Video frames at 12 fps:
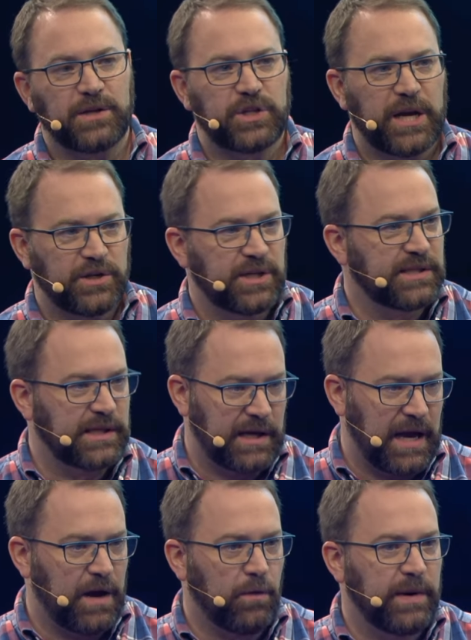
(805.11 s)
changes in
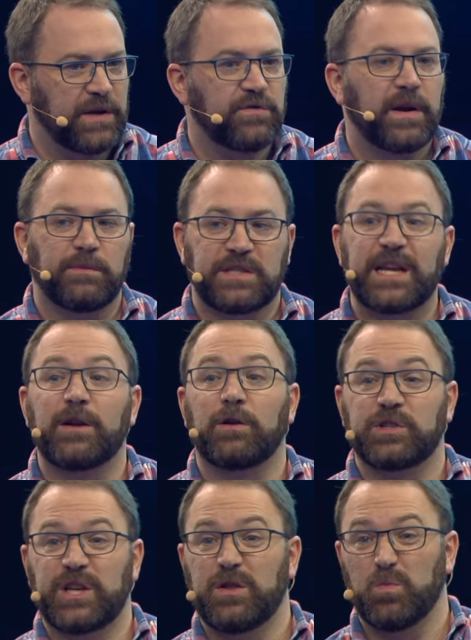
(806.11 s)
how we interact with
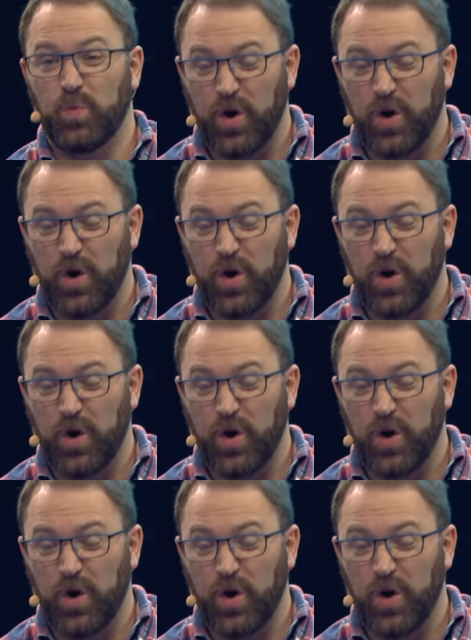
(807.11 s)
technology in the